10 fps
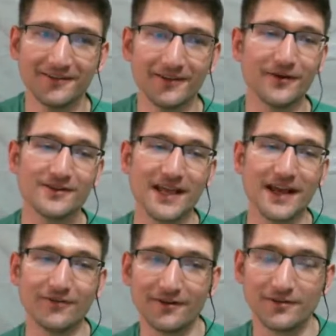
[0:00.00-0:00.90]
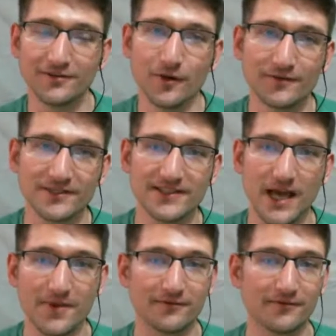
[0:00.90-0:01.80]
The first ever UFC
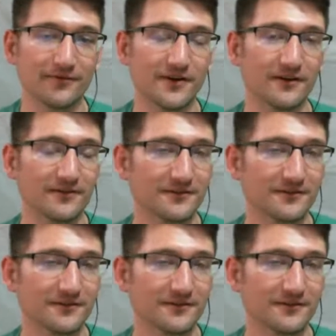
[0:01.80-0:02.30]
tap out from fear.